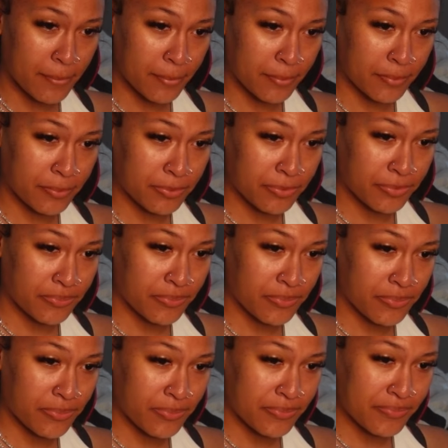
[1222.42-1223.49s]

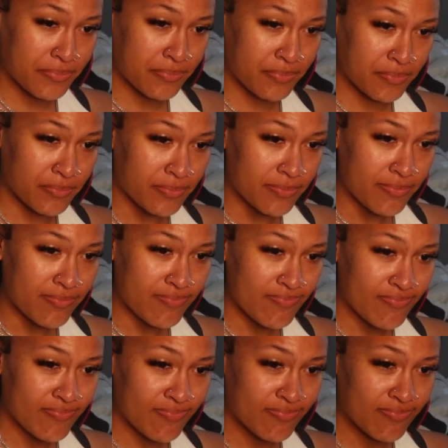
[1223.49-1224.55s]

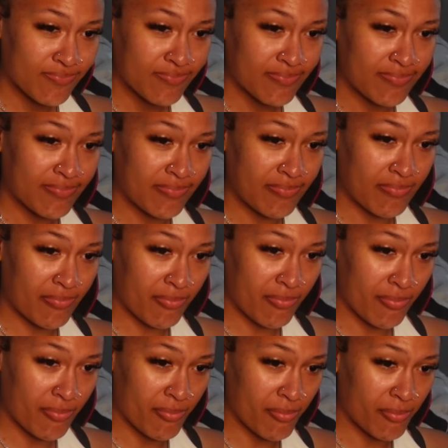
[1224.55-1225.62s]

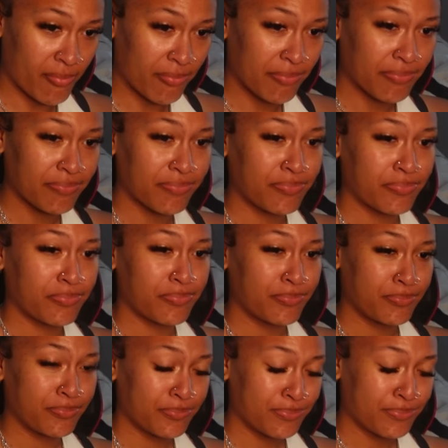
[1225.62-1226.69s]

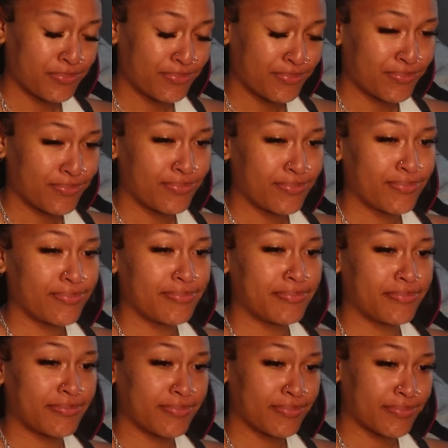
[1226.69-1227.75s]

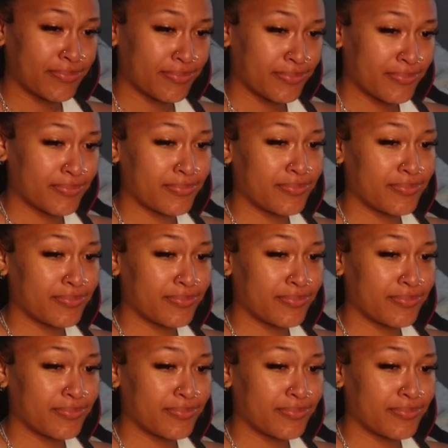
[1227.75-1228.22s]
No words are spoken by the person on screen.